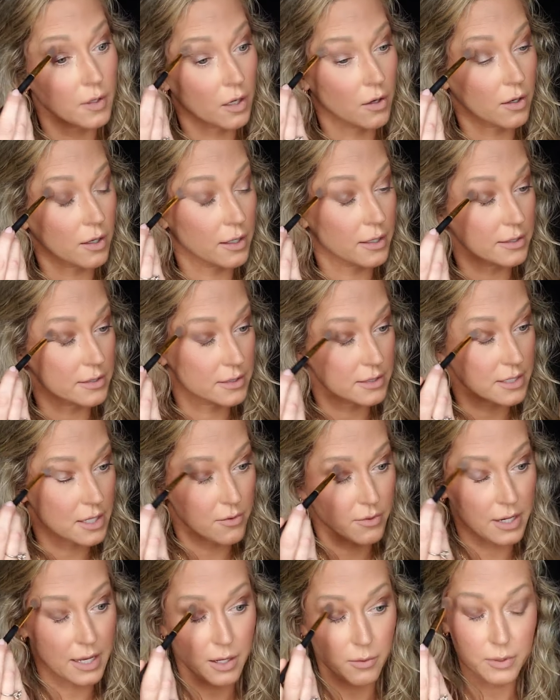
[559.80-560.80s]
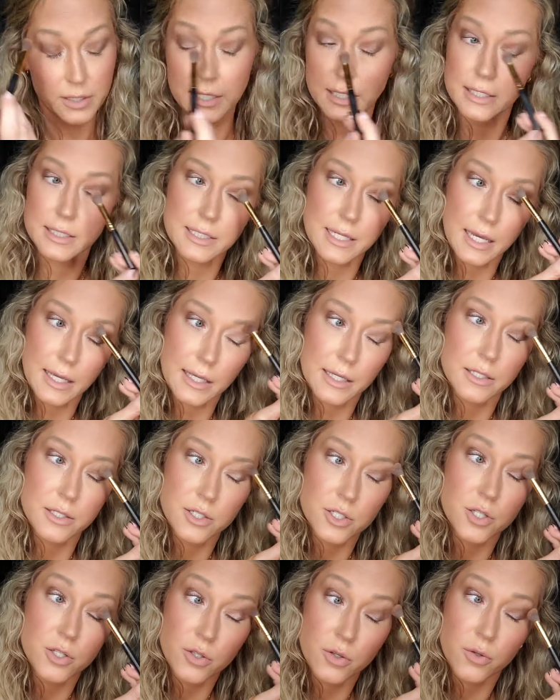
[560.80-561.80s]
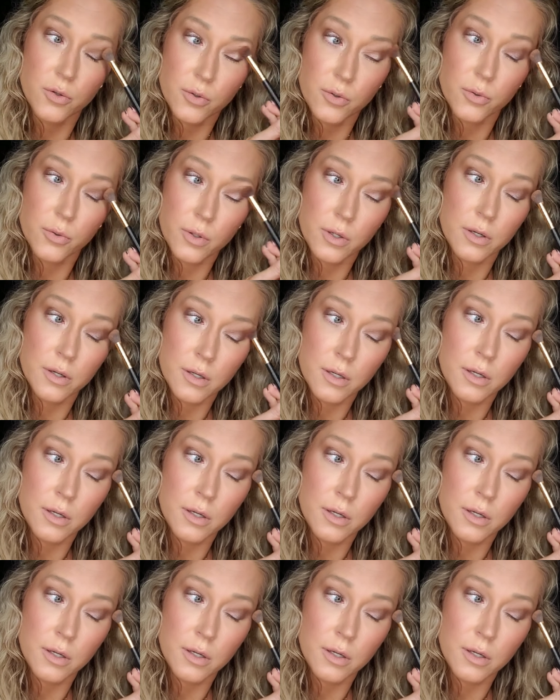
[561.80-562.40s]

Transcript: All right, so now we need to take it to